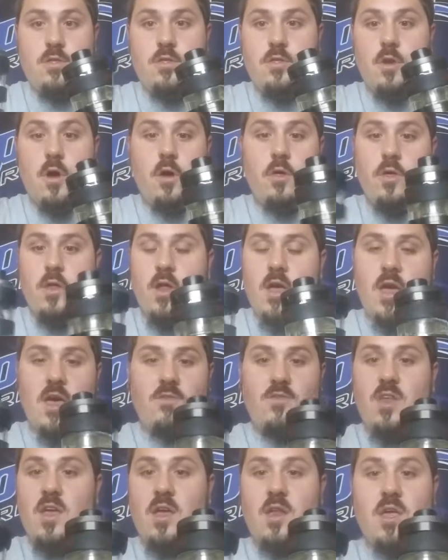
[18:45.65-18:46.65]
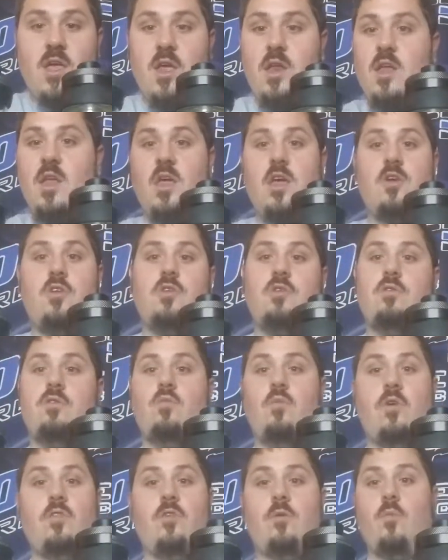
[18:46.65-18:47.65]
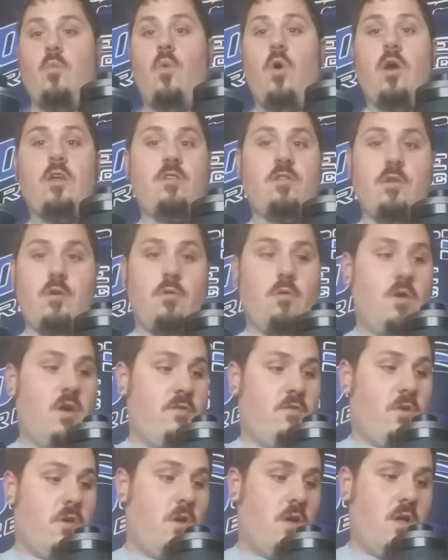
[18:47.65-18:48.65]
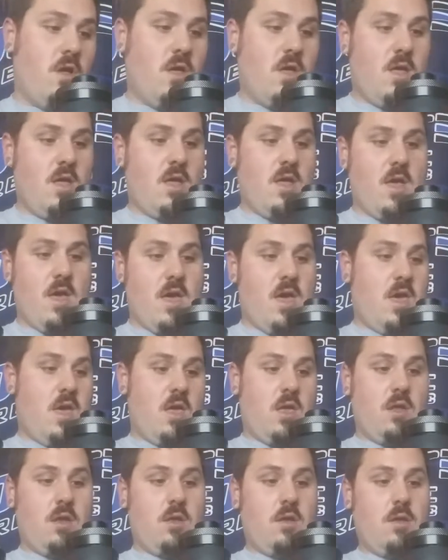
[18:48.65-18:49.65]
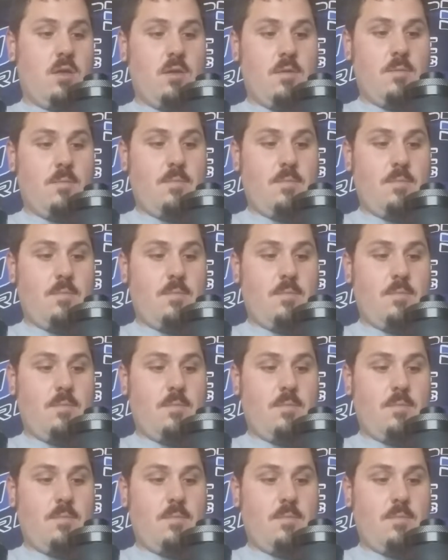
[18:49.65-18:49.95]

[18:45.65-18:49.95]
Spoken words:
Solid. I haven't had any issues with them whatsoever. And